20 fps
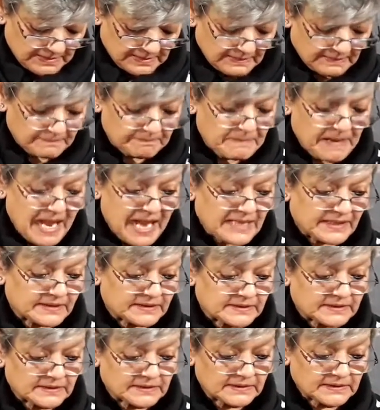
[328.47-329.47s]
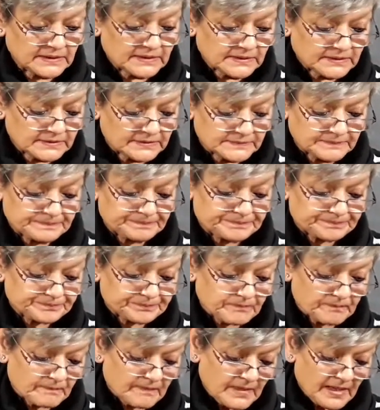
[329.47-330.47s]
A banker,
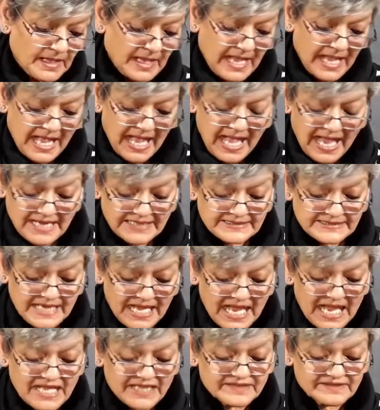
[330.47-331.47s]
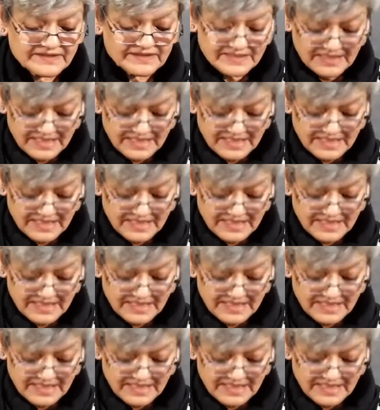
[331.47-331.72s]
and as